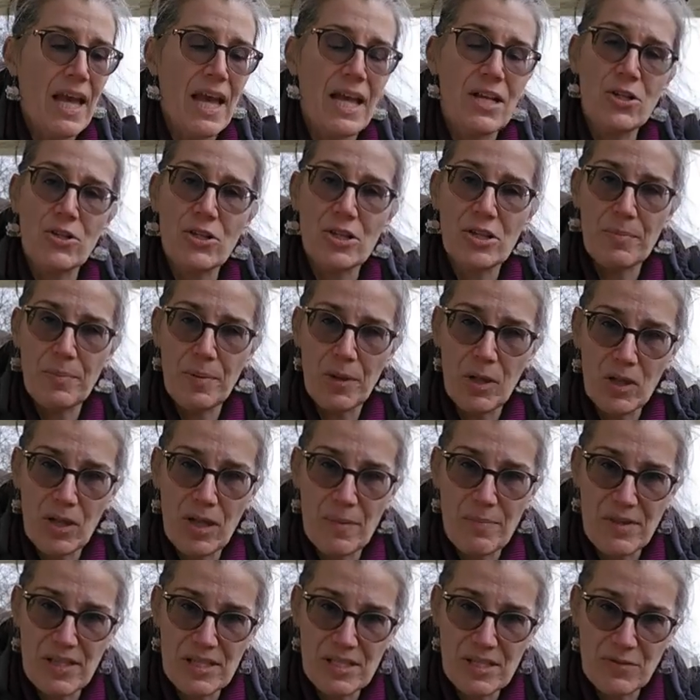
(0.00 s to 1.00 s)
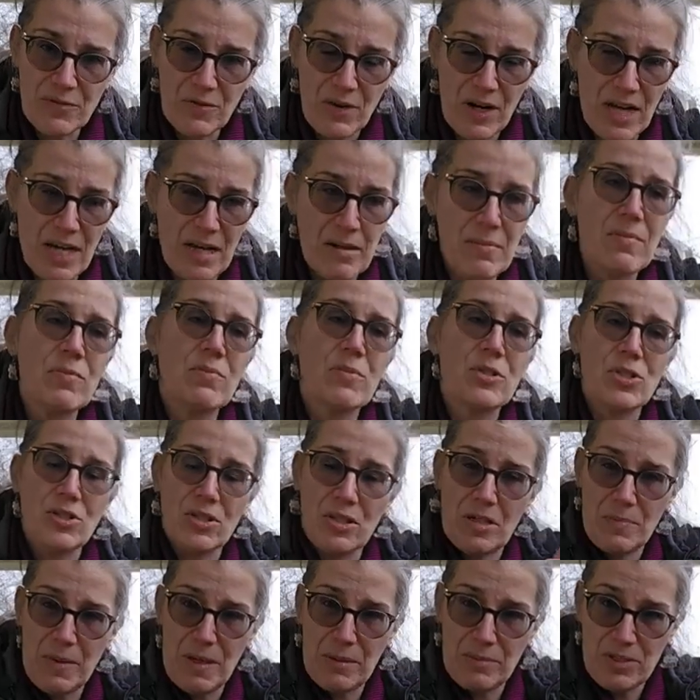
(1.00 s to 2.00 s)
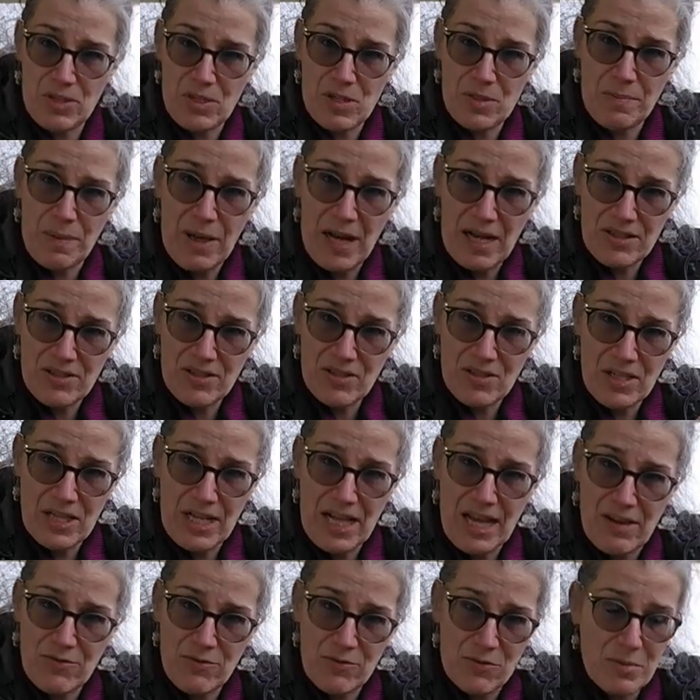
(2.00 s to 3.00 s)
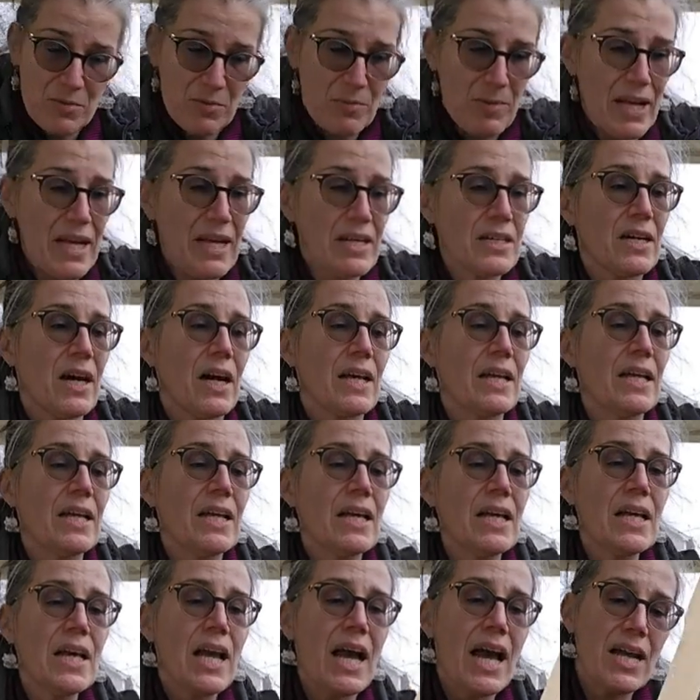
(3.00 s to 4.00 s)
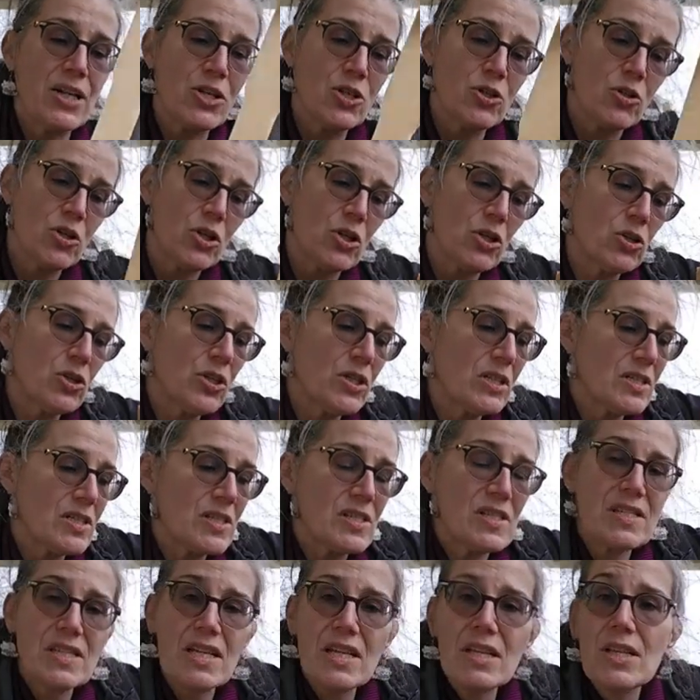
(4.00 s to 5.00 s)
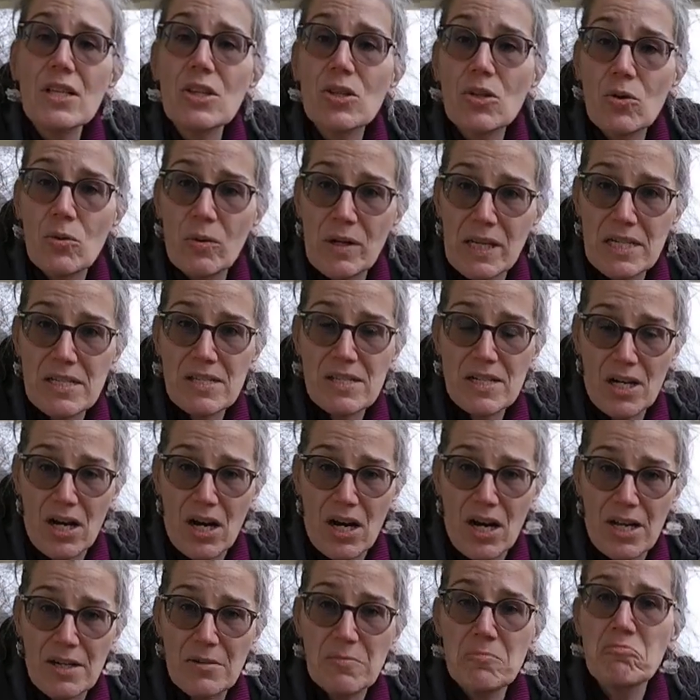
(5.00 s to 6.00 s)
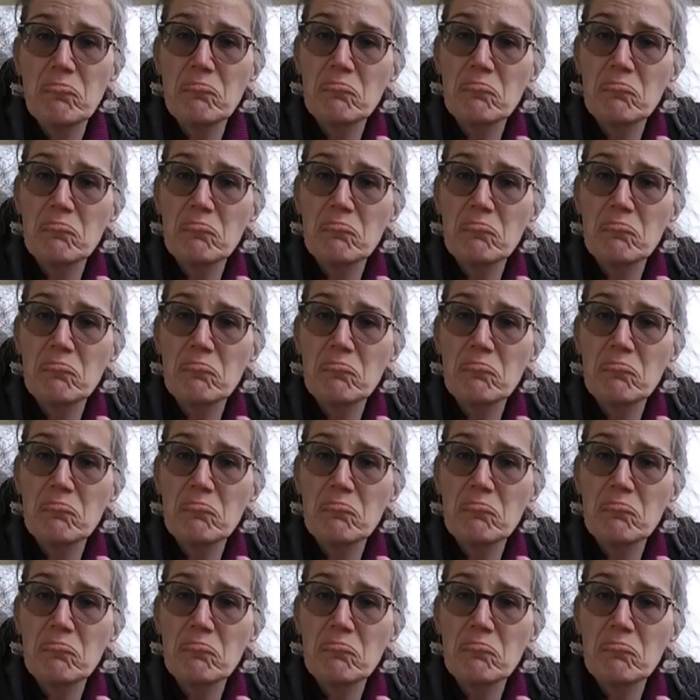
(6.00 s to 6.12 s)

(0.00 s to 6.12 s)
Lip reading: and you're going to pull up this frame, which you're going to be able to spot because it's going to have the rubber band on it, and you're going to look to see that the queen is gone.